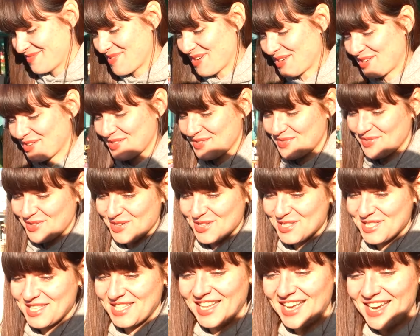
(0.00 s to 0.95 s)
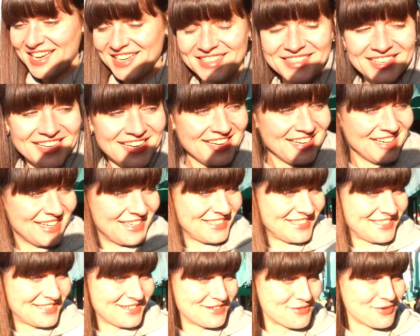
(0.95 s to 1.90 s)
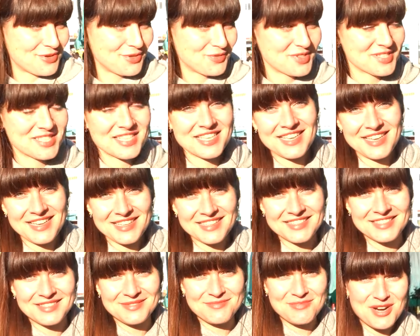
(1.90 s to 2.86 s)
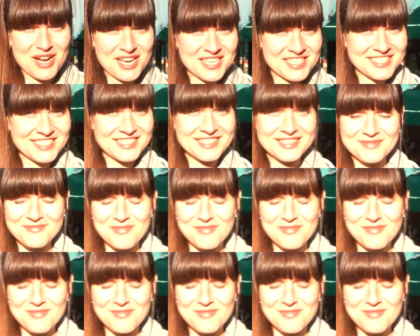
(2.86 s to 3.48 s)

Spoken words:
because first line always here prices